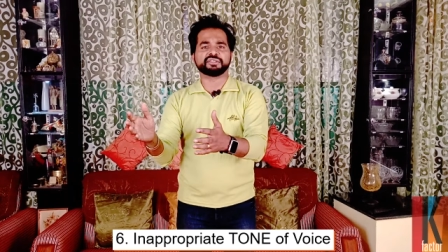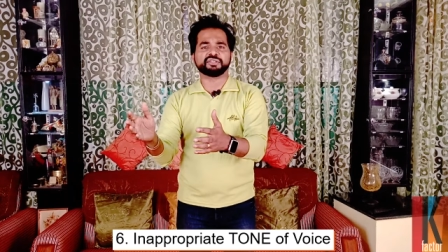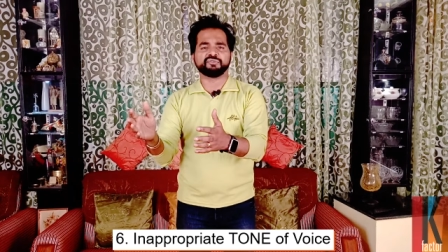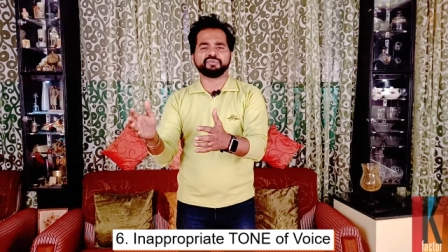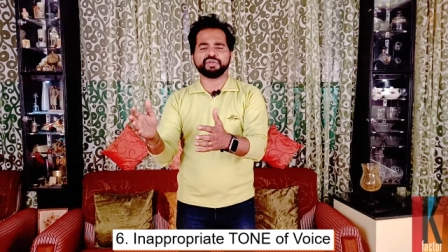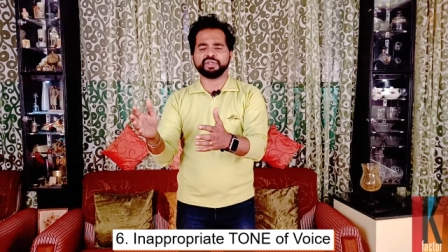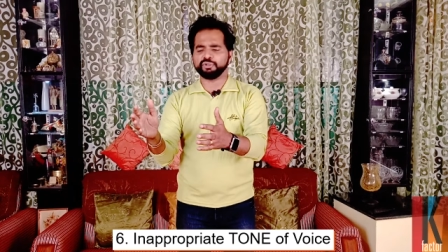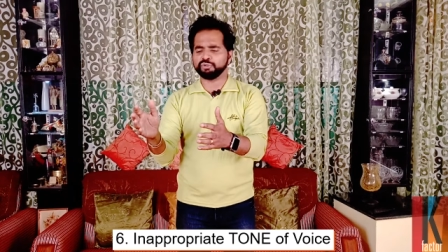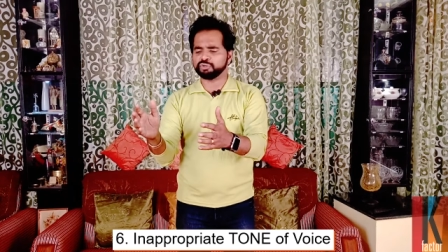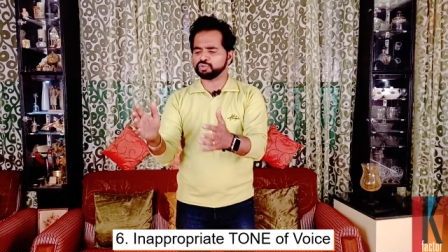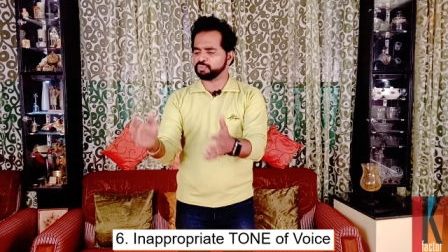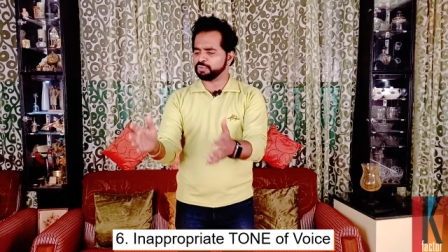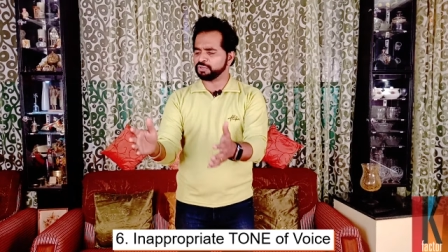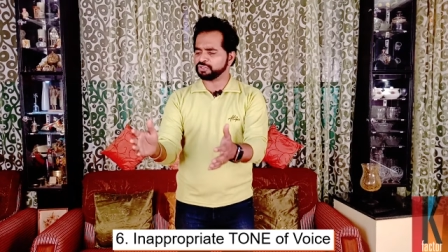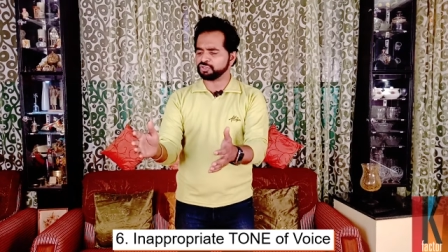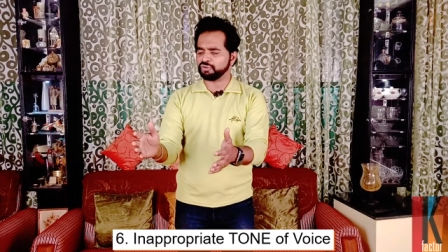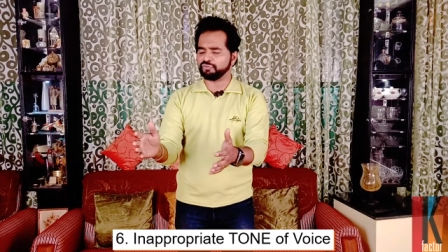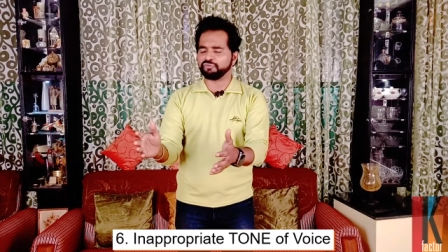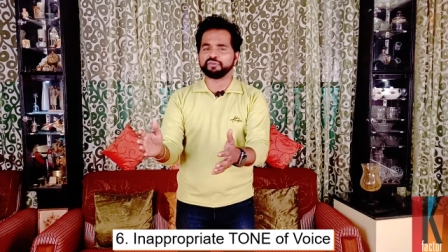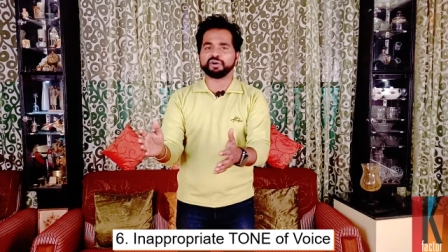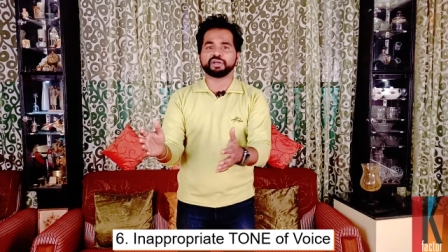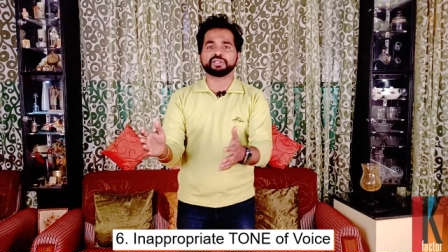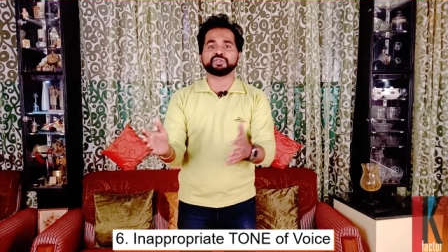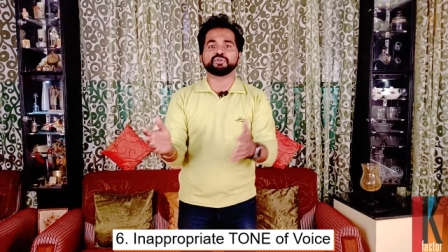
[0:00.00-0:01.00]
The way you speak to
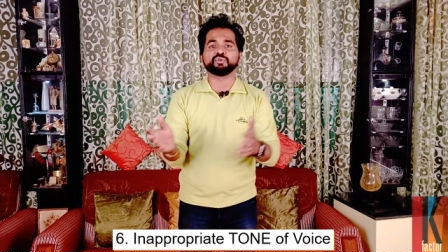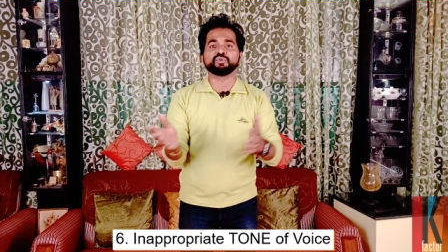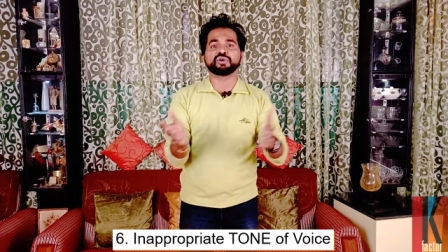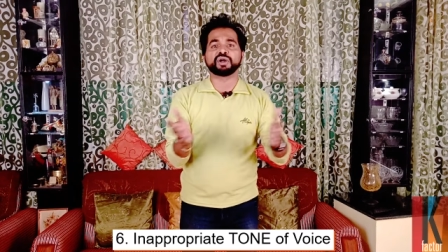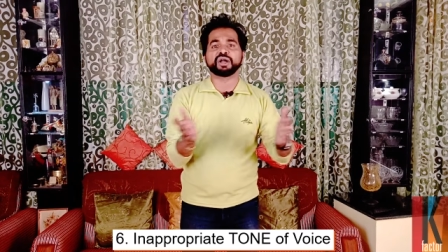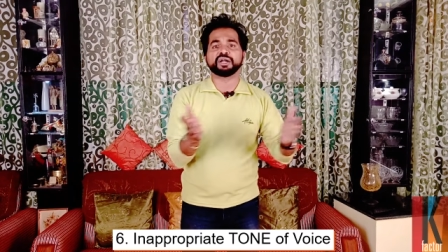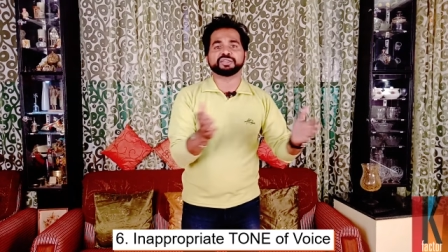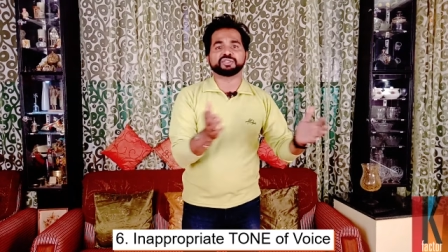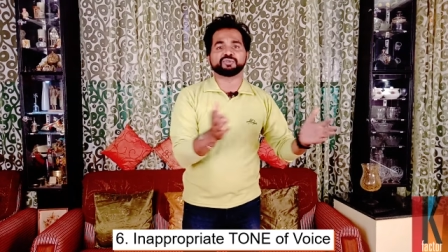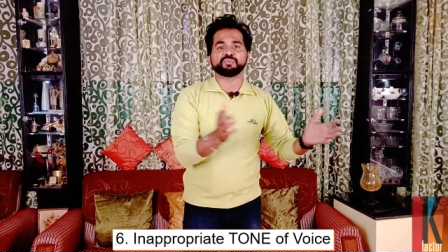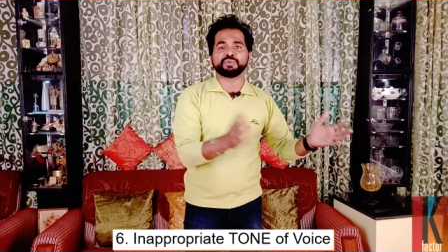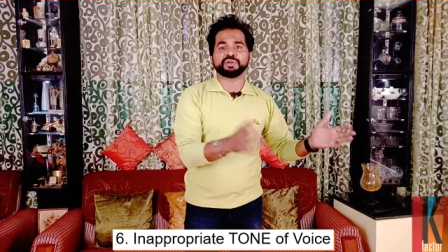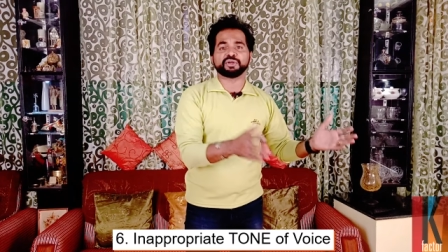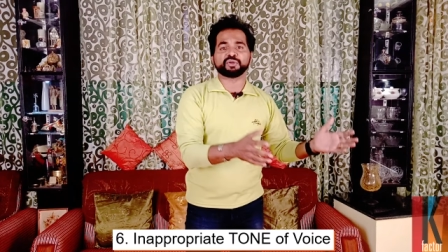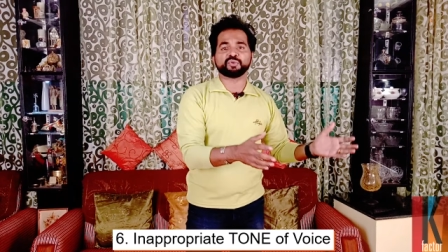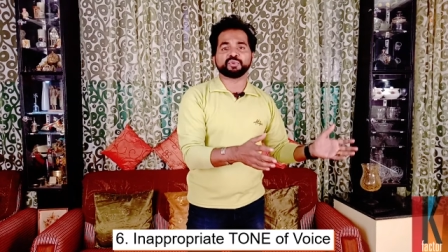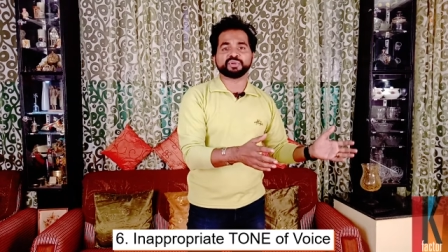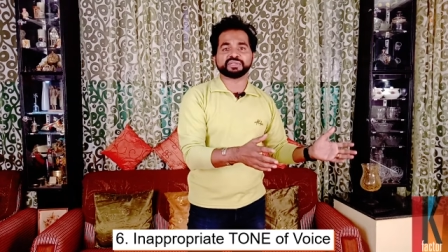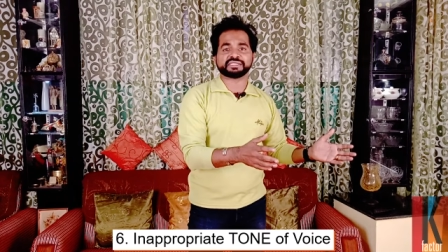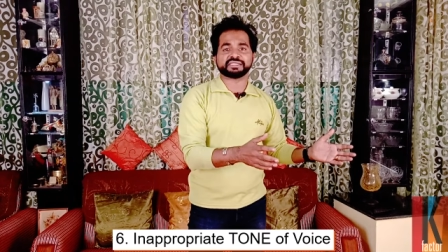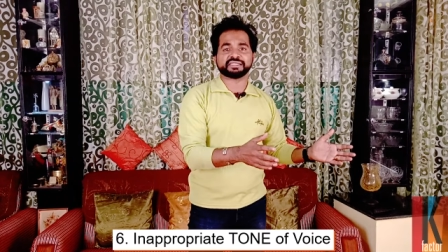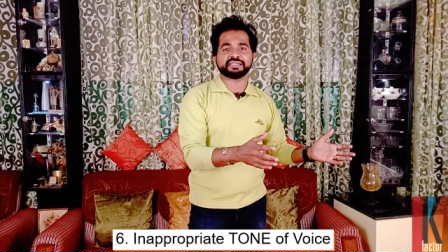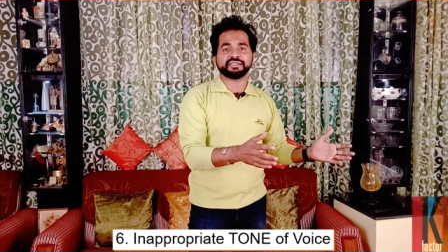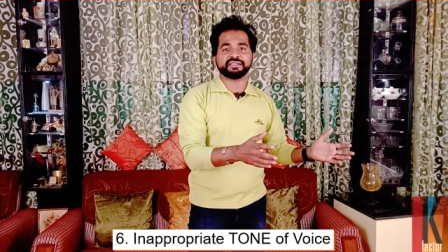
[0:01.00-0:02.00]
your father, you can't speak to
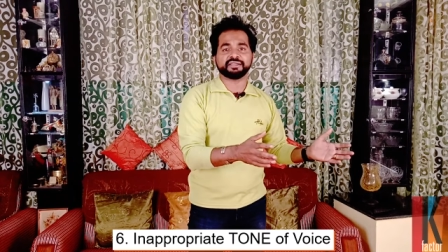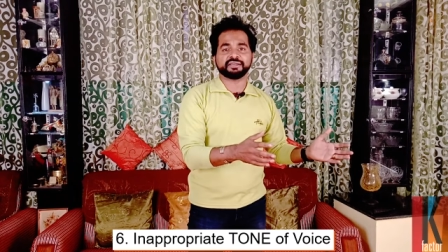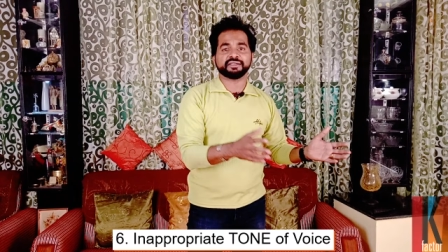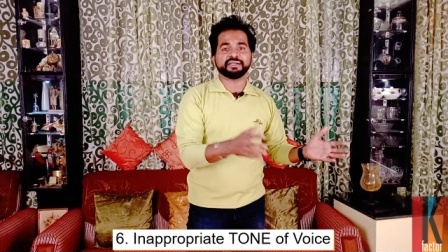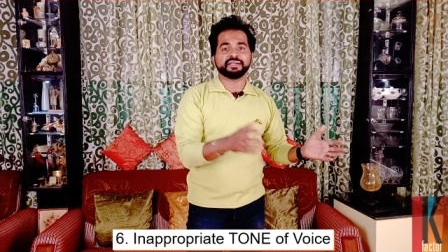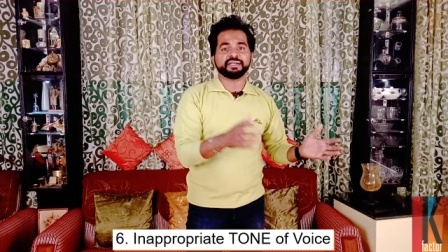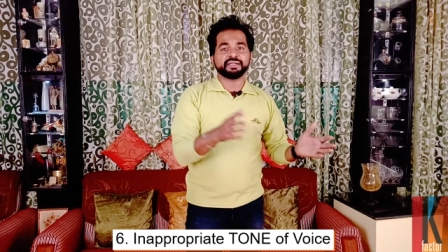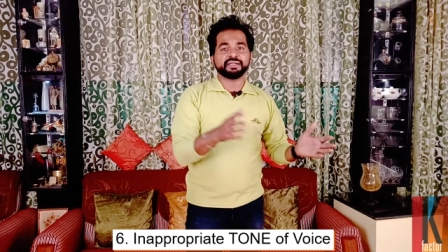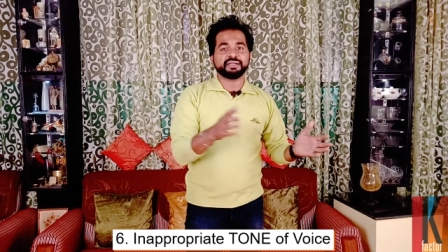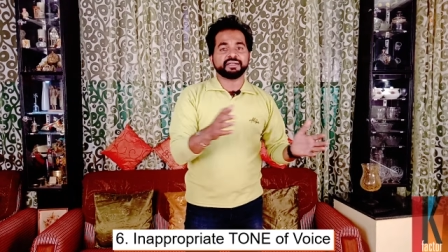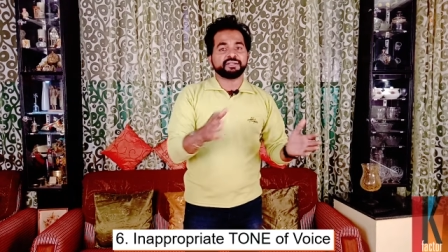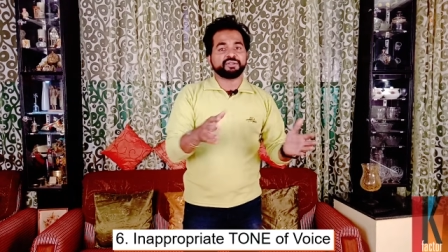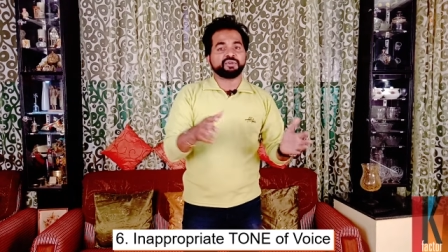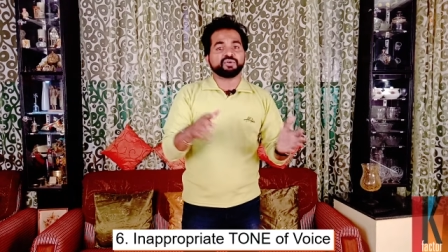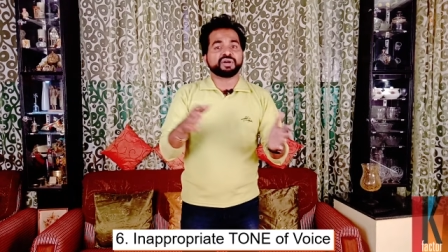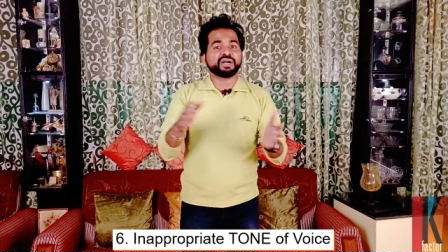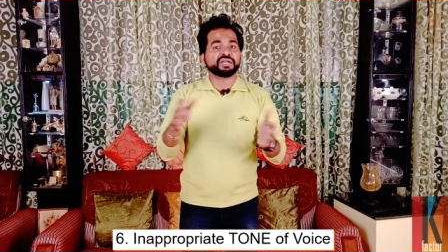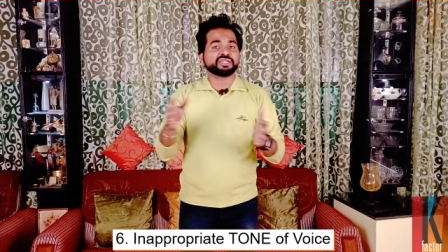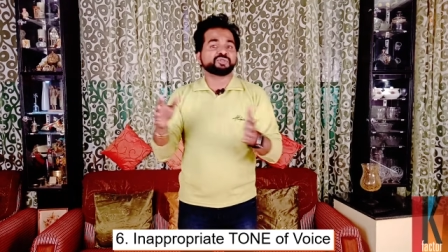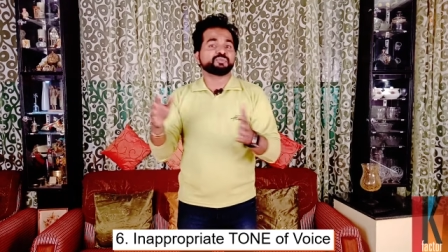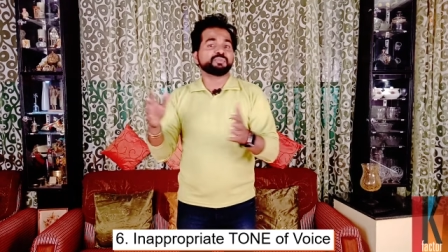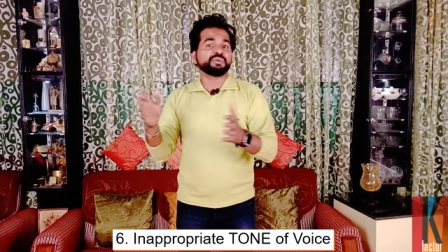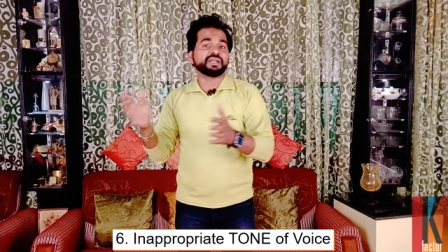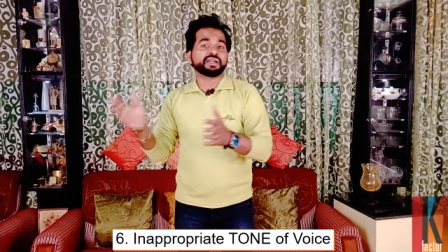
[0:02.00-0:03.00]
a senior. You
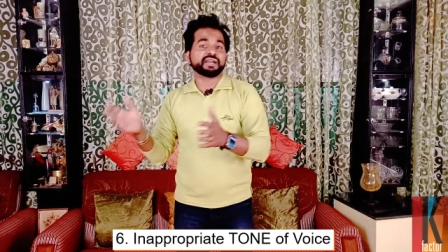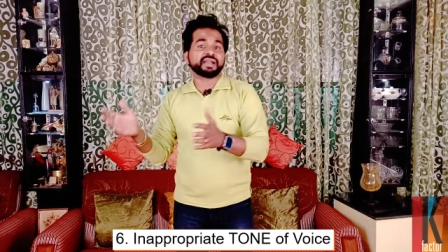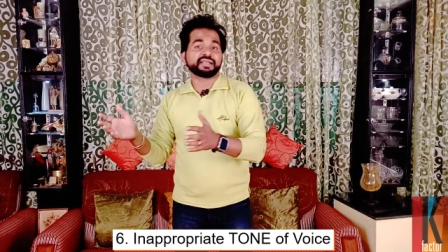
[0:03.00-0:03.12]
can't speak